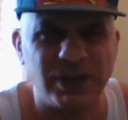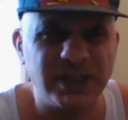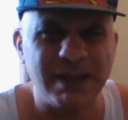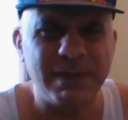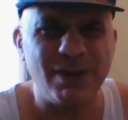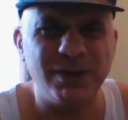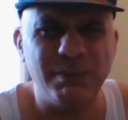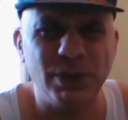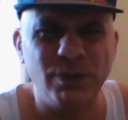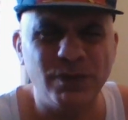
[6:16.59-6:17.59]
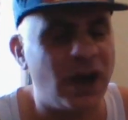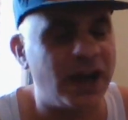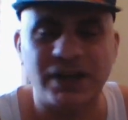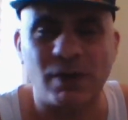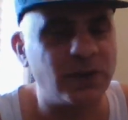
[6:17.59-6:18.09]
Did they meet on the movie?
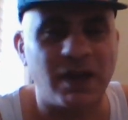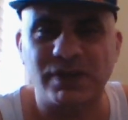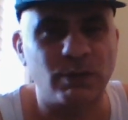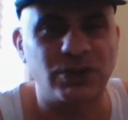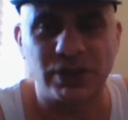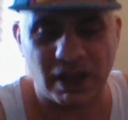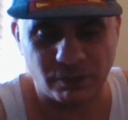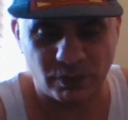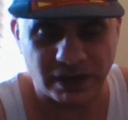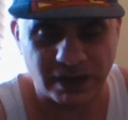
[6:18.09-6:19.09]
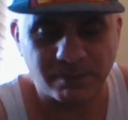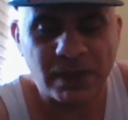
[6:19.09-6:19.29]
I don't know if they were together already.